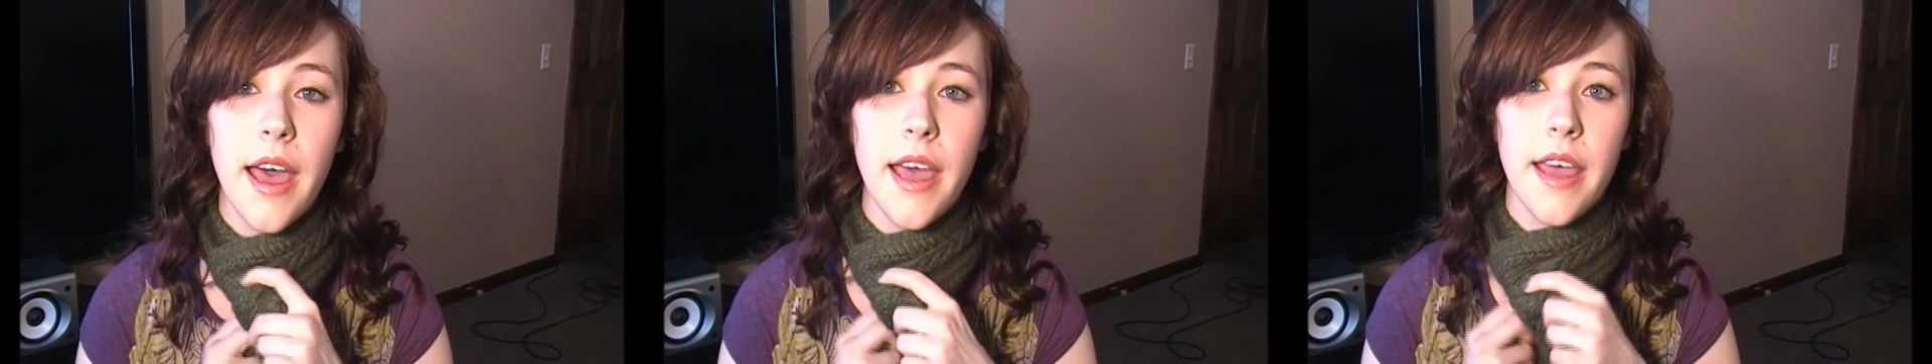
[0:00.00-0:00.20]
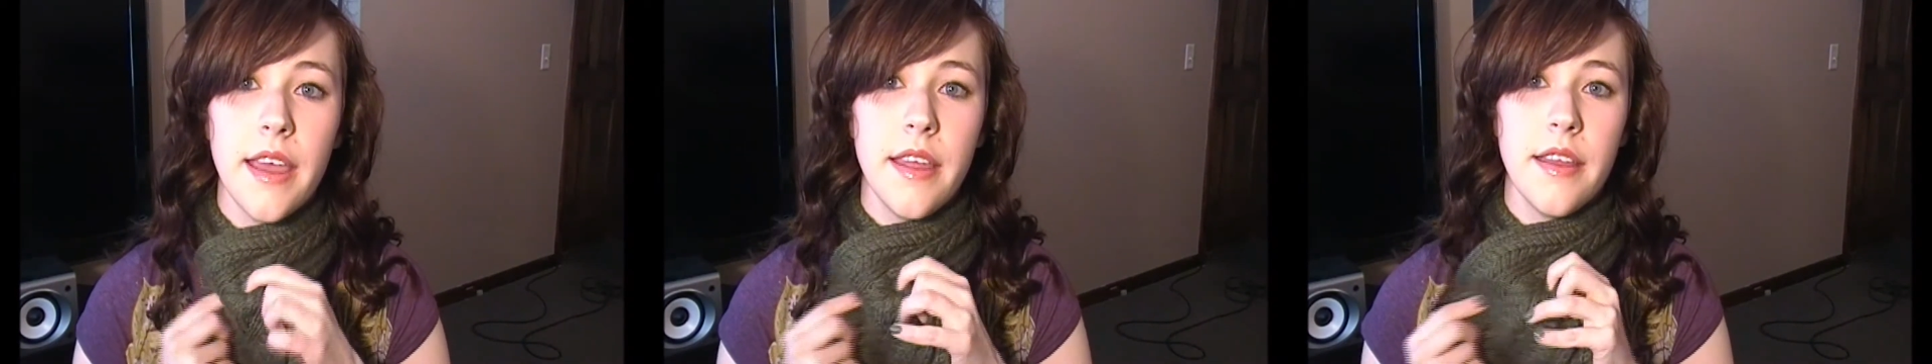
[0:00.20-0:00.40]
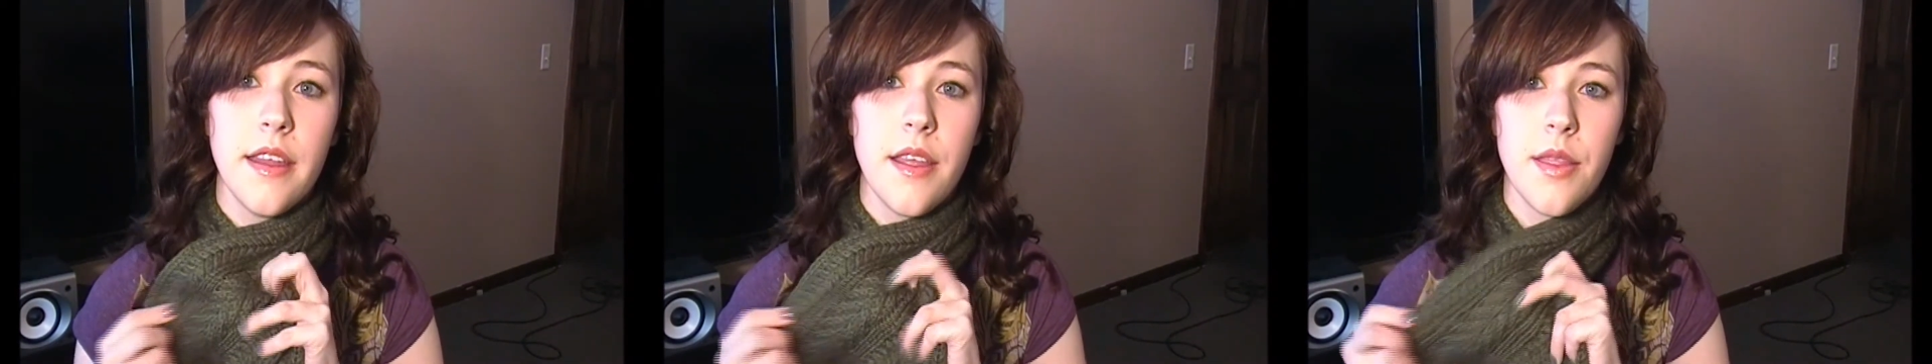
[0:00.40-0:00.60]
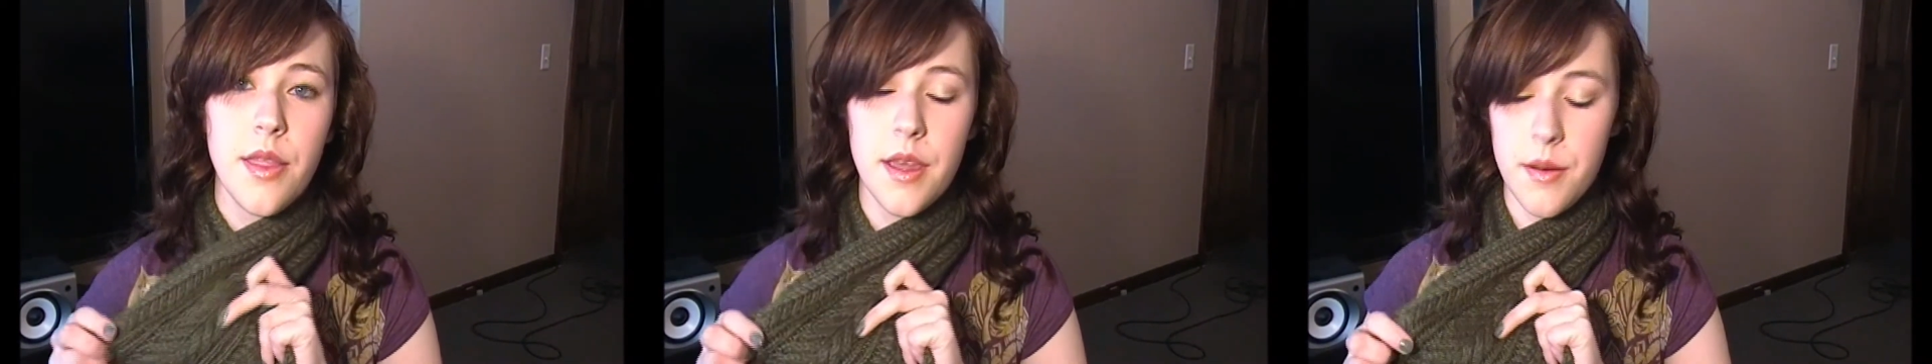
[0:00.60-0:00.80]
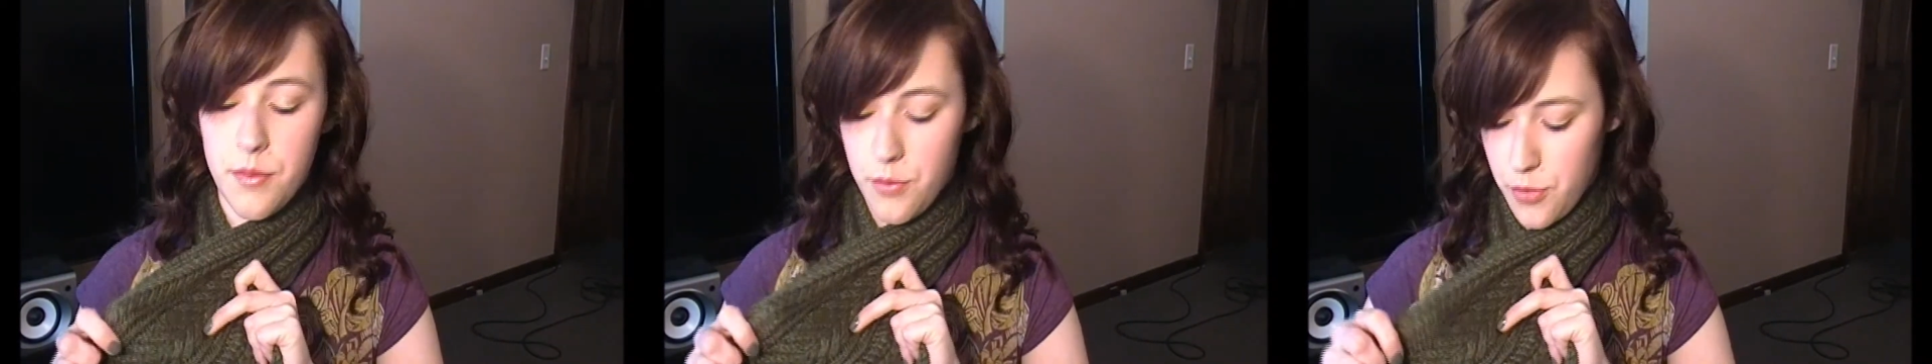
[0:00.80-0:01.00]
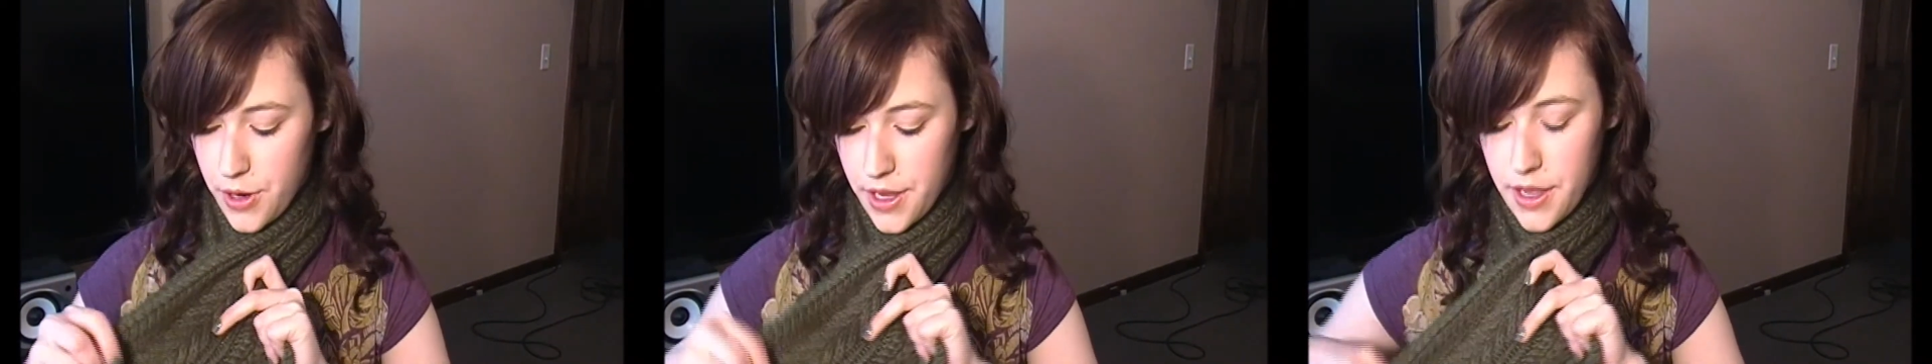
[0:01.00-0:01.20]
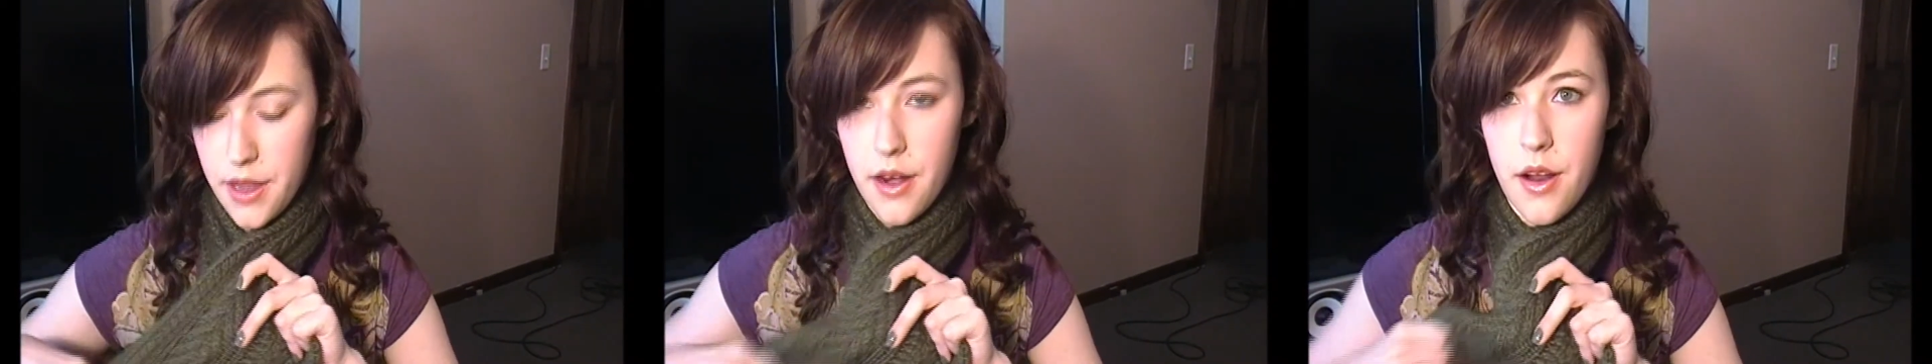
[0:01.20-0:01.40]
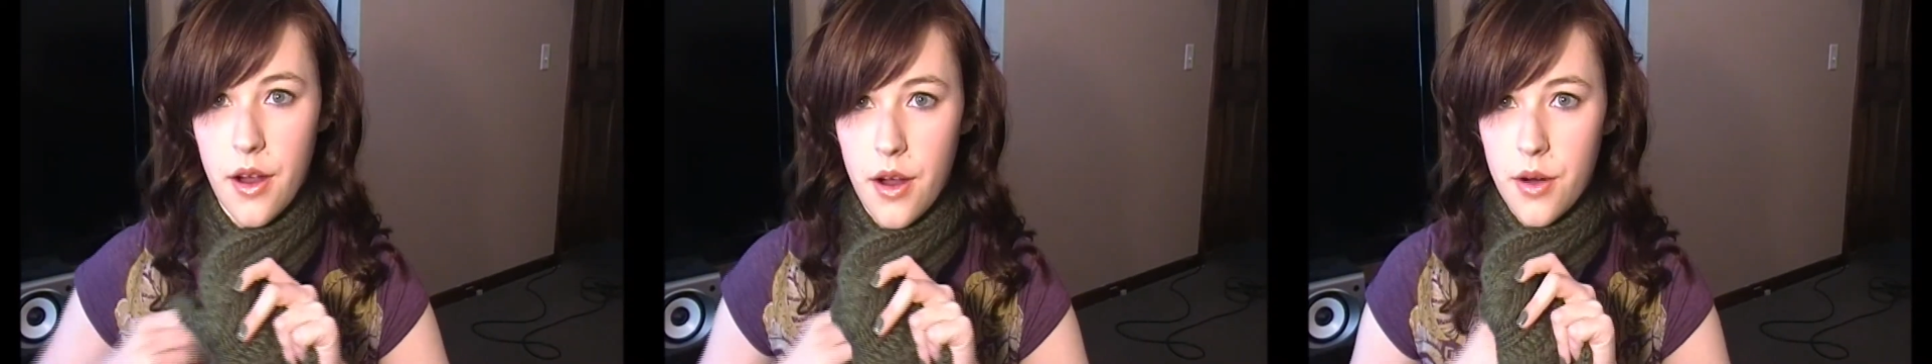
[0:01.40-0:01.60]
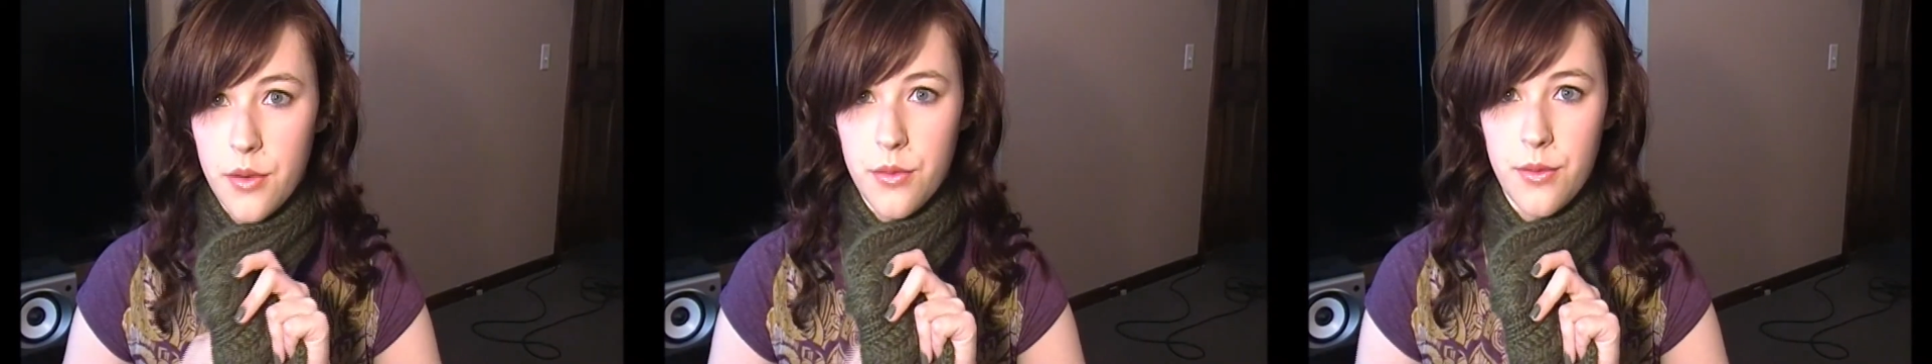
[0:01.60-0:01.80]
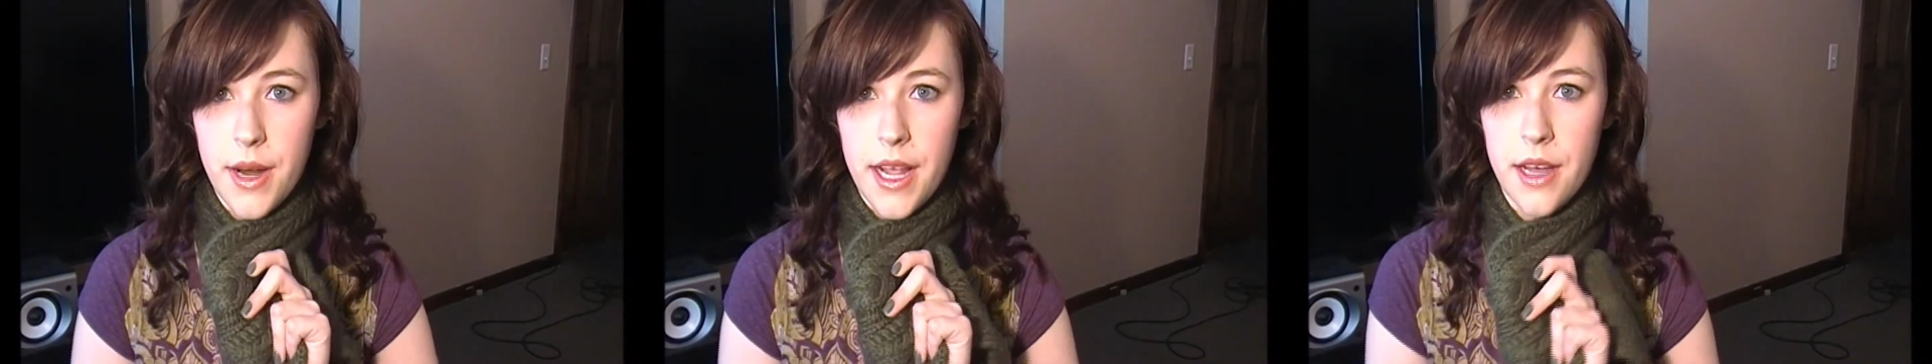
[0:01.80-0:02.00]
and then bring it
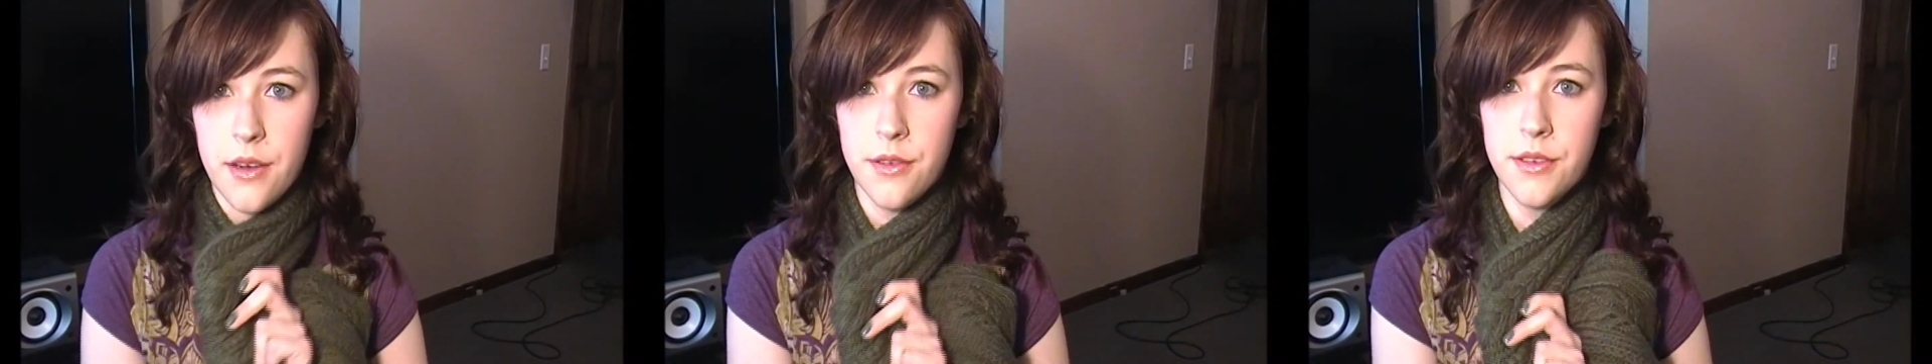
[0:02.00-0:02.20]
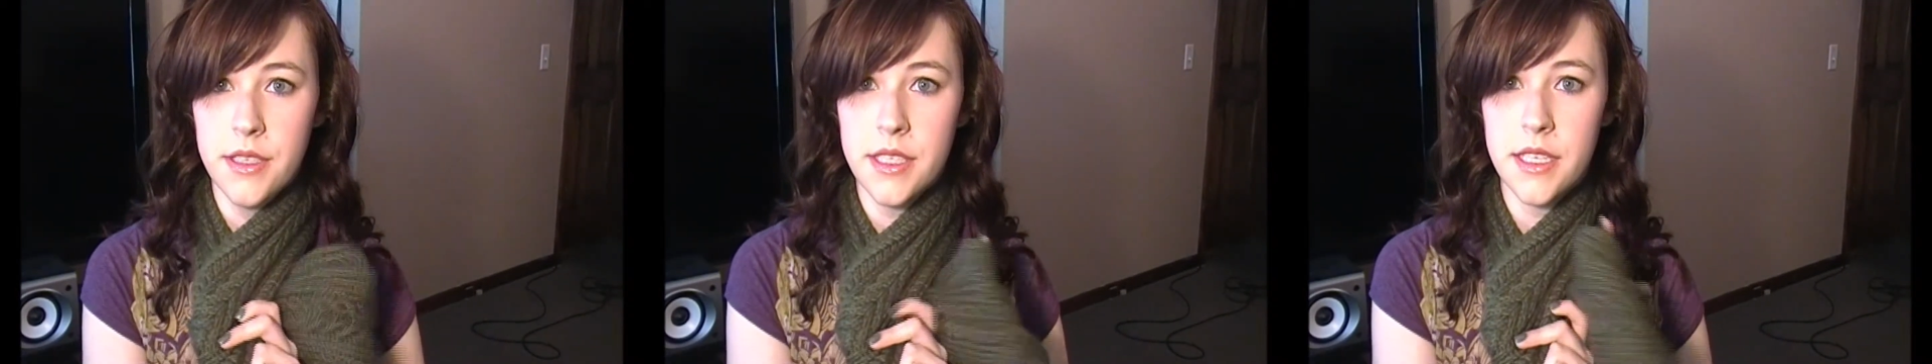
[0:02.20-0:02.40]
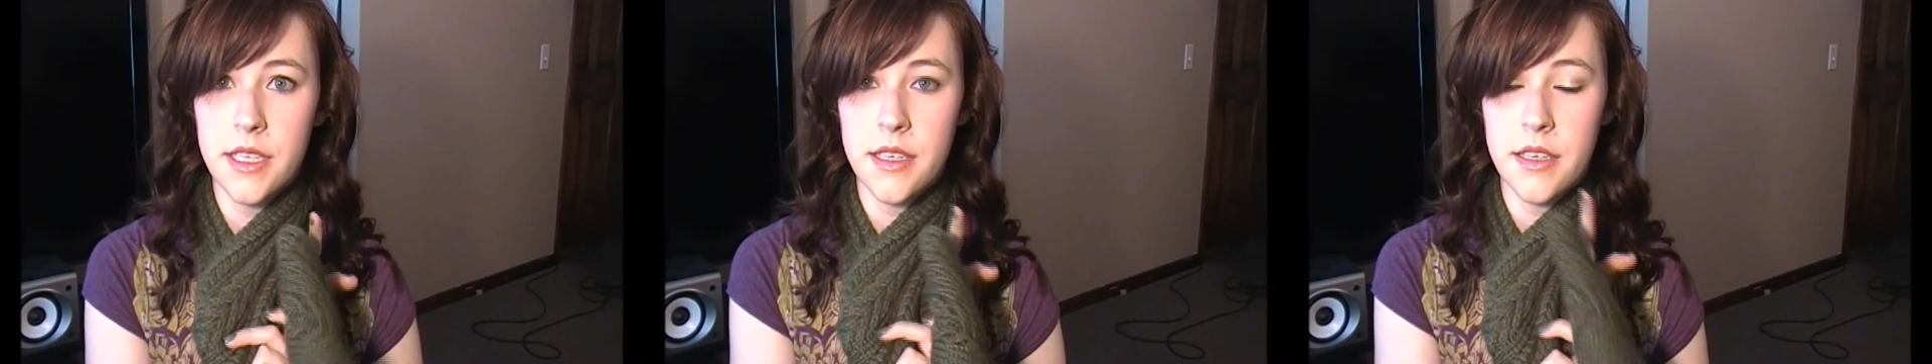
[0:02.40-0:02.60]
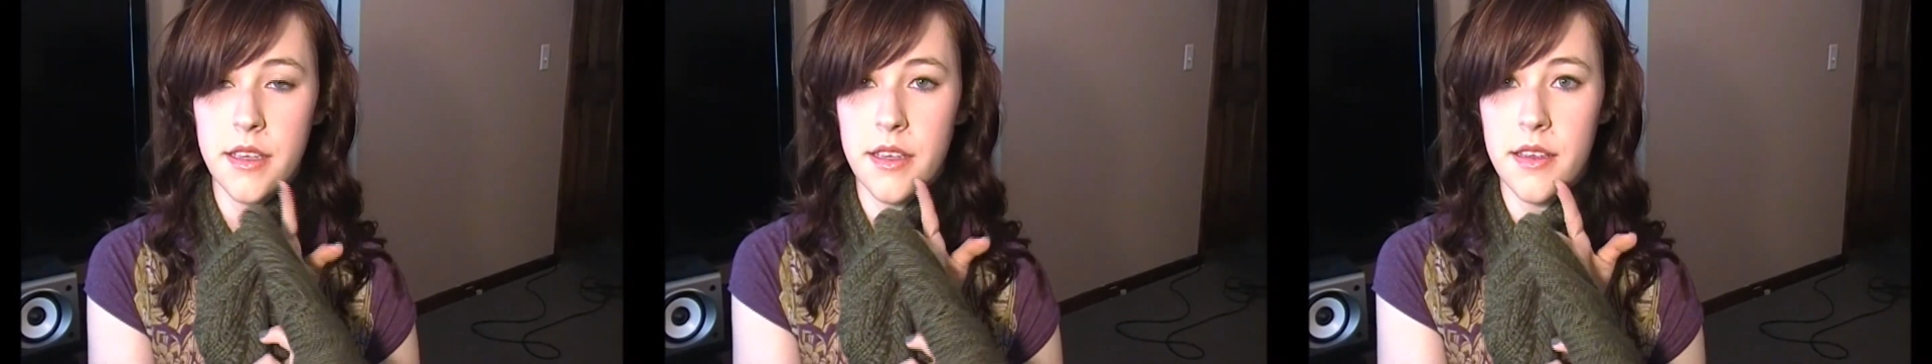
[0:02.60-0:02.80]
around,